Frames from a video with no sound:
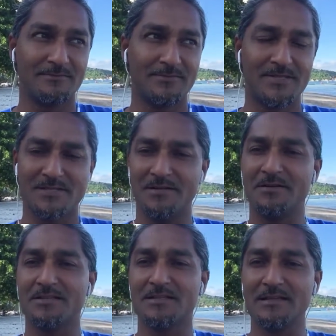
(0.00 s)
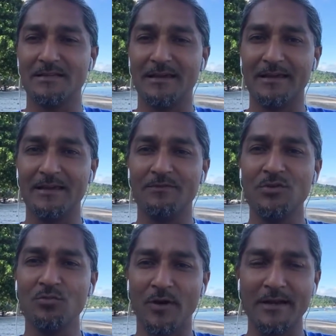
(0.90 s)
seriously, like if
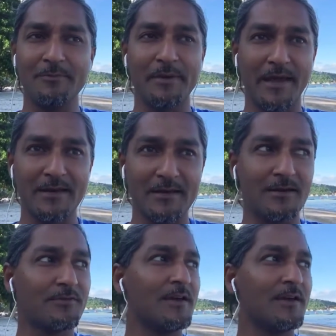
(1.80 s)
you want it bad enough,